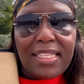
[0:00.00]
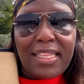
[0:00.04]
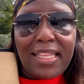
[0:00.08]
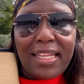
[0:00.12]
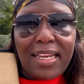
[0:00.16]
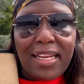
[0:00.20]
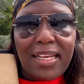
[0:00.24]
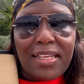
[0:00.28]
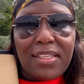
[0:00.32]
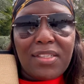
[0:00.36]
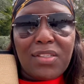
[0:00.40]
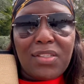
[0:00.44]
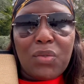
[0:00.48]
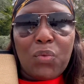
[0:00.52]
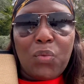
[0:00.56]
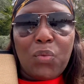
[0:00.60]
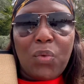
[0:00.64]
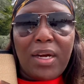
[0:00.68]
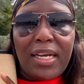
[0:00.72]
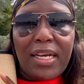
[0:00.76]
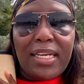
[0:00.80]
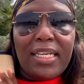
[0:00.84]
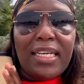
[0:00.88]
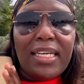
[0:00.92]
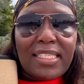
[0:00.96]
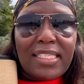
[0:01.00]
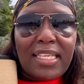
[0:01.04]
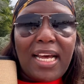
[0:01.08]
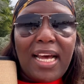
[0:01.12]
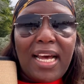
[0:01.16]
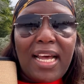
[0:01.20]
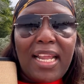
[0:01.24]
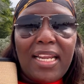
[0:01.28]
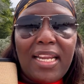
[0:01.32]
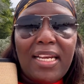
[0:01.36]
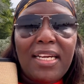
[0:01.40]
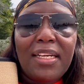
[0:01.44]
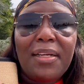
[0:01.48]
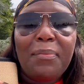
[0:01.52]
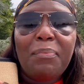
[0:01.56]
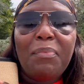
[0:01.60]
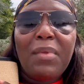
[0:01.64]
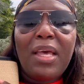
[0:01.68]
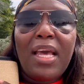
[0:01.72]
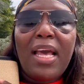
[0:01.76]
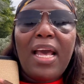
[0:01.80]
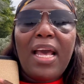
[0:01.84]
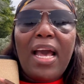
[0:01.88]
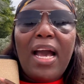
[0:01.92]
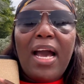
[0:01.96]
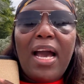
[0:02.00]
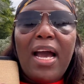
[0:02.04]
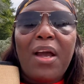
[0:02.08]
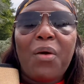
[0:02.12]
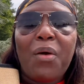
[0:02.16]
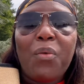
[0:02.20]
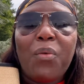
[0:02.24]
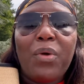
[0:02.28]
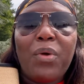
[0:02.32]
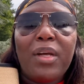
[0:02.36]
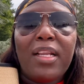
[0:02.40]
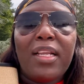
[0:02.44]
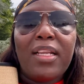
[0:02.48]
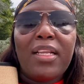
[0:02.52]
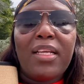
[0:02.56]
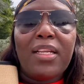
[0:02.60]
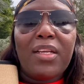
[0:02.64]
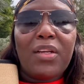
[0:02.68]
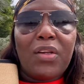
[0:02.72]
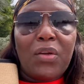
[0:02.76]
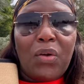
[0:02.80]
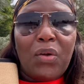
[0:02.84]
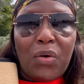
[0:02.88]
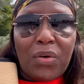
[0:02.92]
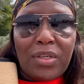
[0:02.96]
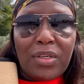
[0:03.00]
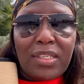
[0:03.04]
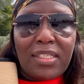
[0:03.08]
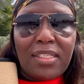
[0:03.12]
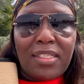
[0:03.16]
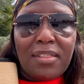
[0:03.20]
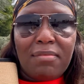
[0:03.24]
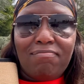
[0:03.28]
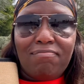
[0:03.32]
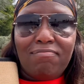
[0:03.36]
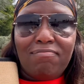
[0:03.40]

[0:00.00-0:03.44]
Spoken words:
the last one color, I will not